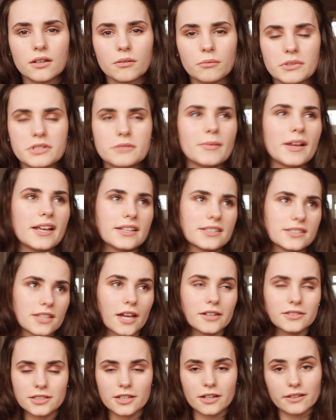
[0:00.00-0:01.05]
which means,
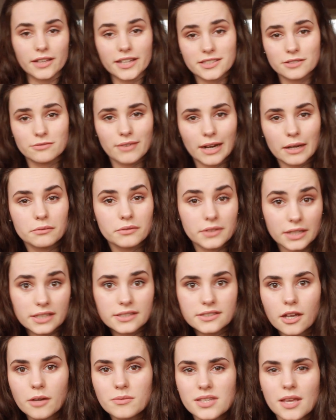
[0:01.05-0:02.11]
I like to round
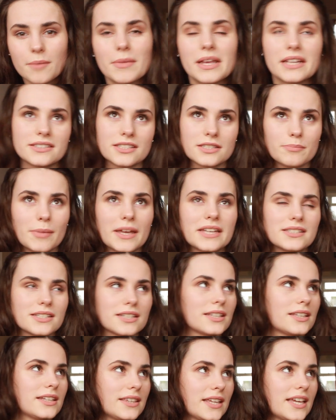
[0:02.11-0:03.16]
things up, so that means it's
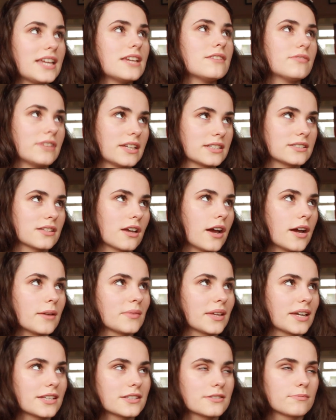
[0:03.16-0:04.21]
basically the evening time,
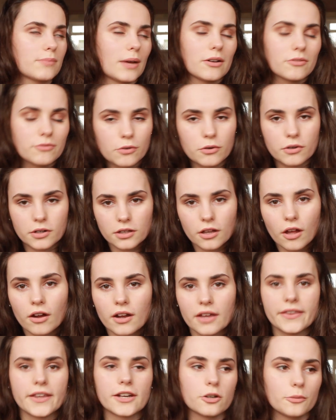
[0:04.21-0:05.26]
like it's about 4 o'clock,
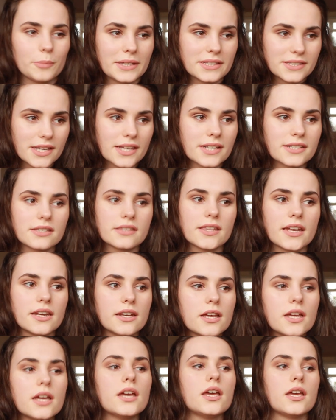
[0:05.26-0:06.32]
and then it'll be 6, and then
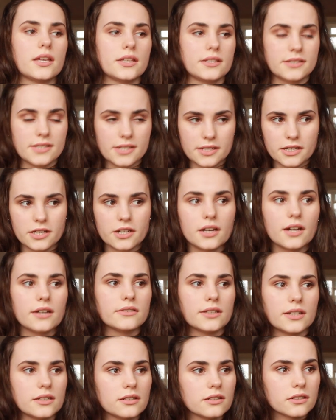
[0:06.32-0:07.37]
dinner, and
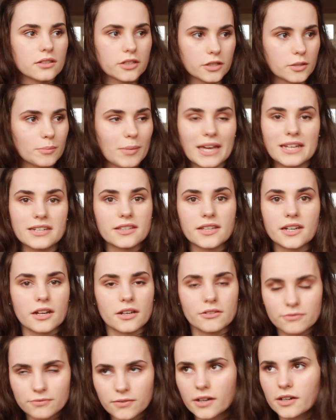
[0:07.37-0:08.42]
then go to bed, and then
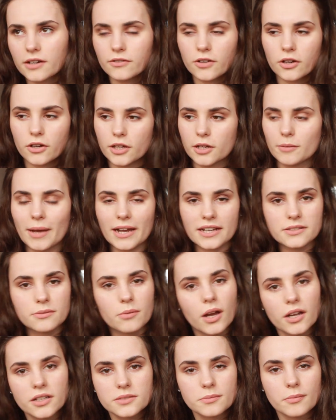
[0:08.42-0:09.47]
like, fuck, I've got to go back to
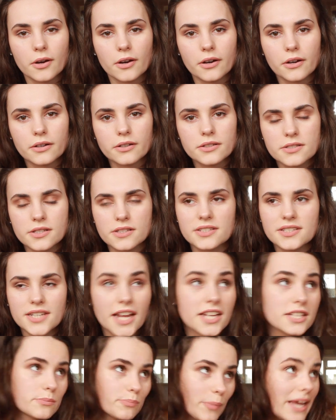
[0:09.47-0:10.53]
work tomorrow. So the
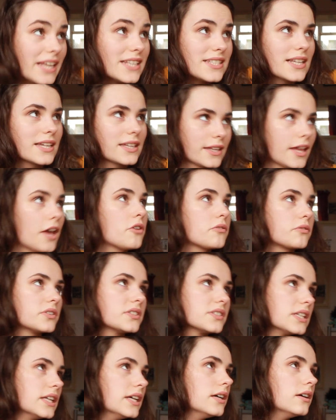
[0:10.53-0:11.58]
day's basically over,
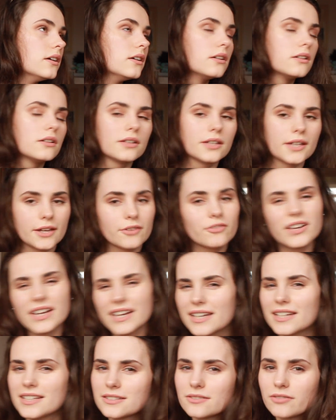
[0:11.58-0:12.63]
isn't it? It
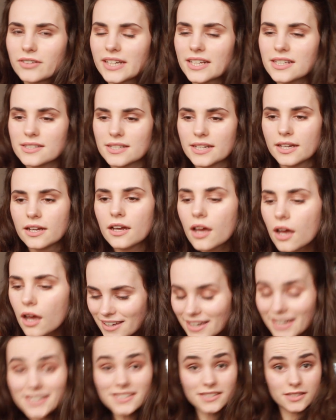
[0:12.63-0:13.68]
is really, isn't it?
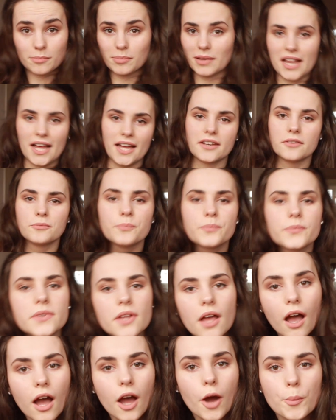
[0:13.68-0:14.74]
Here's the plan.
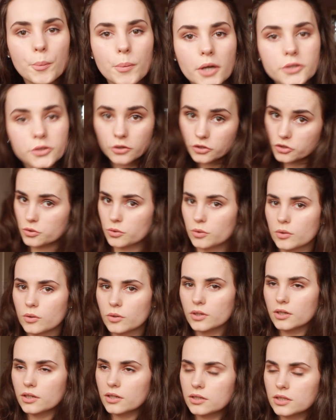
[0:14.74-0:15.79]
I'm not
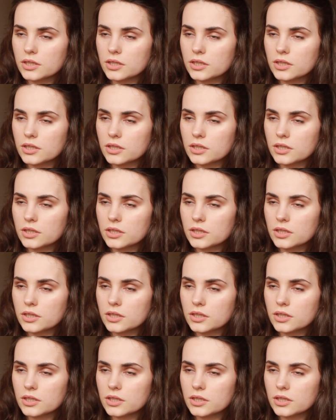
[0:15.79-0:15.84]
sure,